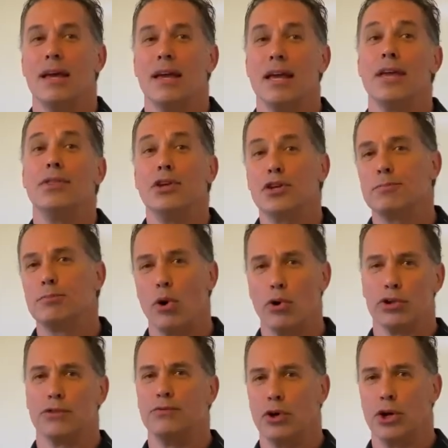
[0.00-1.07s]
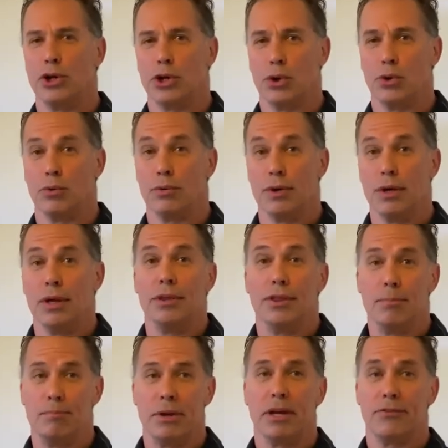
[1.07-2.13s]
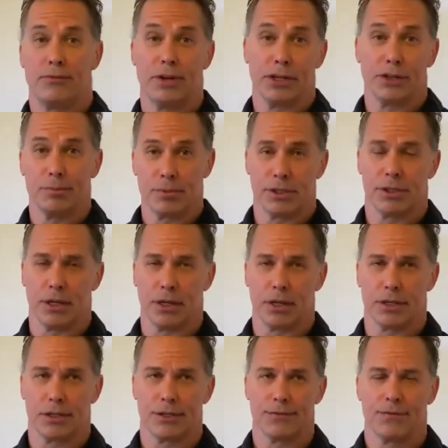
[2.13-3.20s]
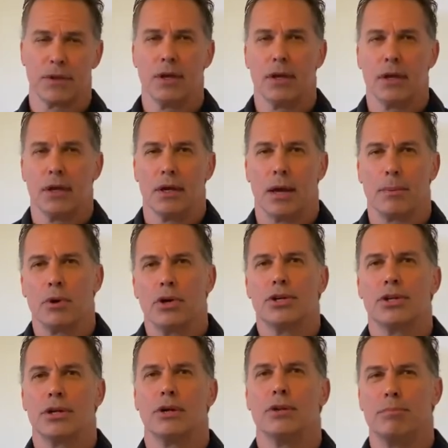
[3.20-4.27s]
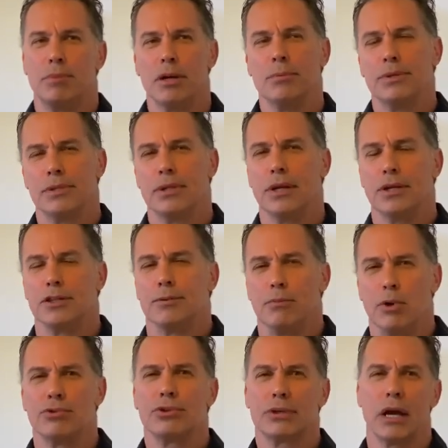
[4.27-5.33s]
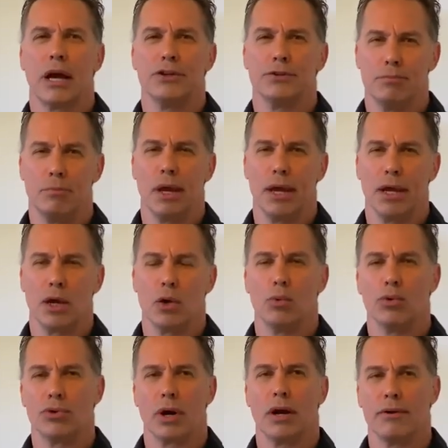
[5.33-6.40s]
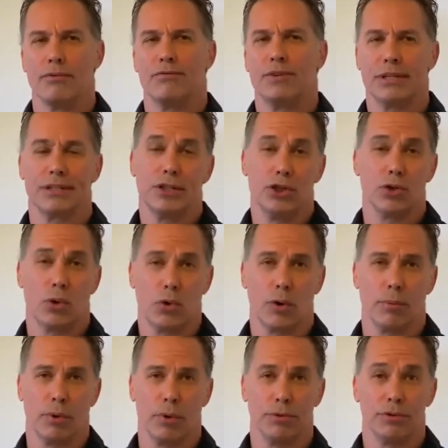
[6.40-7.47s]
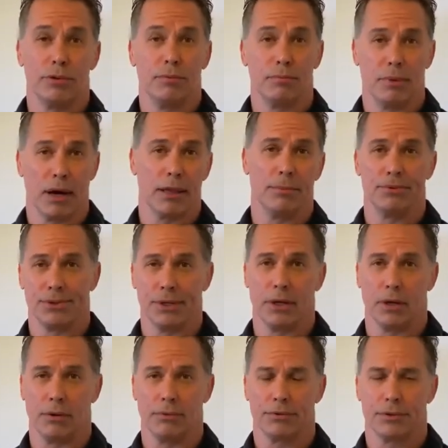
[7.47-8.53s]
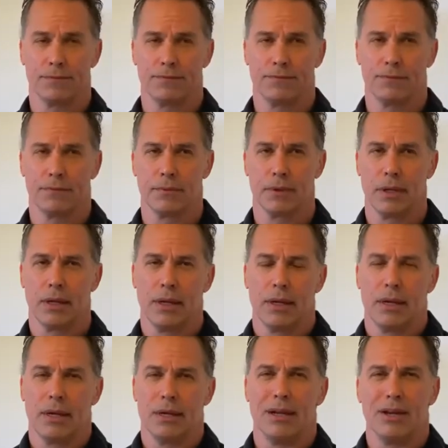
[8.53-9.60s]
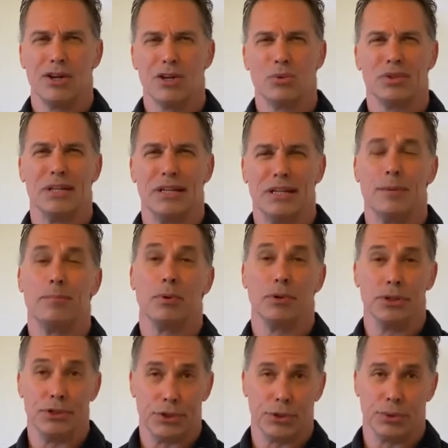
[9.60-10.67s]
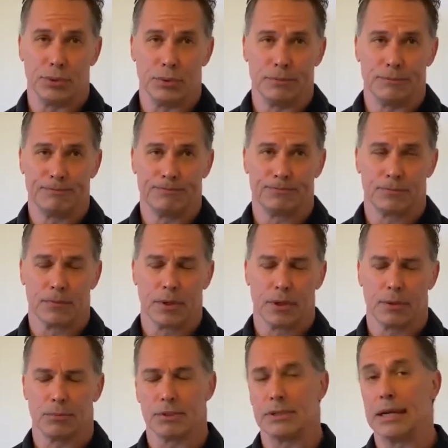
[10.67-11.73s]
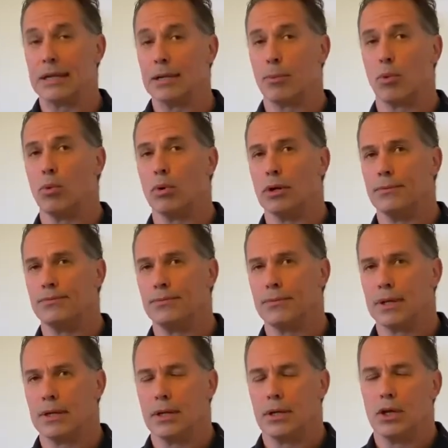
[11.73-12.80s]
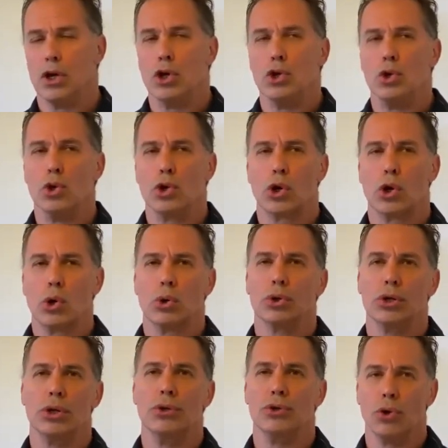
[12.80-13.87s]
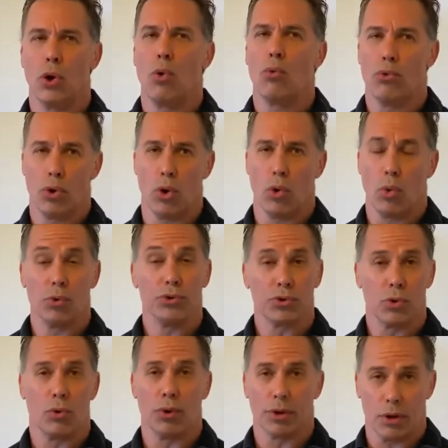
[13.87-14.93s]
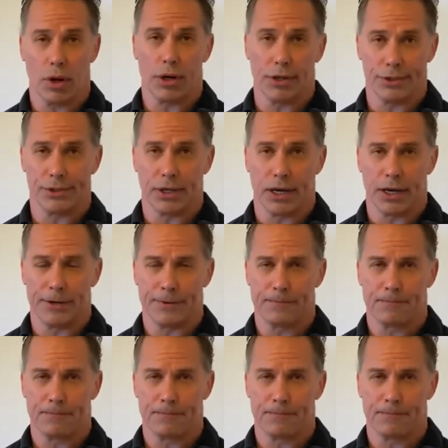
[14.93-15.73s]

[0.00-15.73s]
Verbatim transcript: In this bonus video, the big fix mistakes, I'm going to share the big mistakes most guys make when trying to fix these hormones by themselves. Now here's what they typically do. Mistake number one, you currently don't know what's going on inside.